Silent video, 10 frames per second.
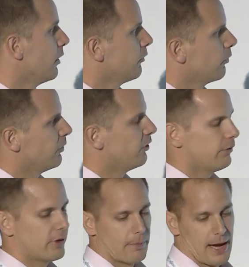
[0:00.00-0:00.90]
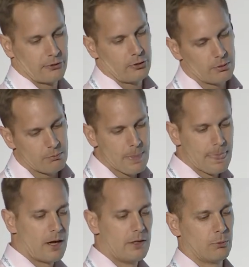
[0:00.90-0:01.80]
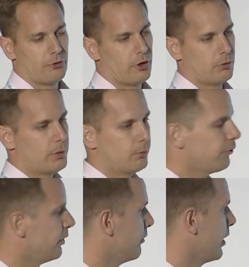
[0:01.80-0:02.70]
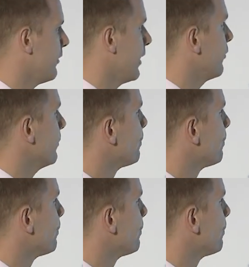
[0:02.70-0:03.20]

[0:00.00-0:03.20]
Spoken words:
So we deliver that back to them, and in return, we receive their data.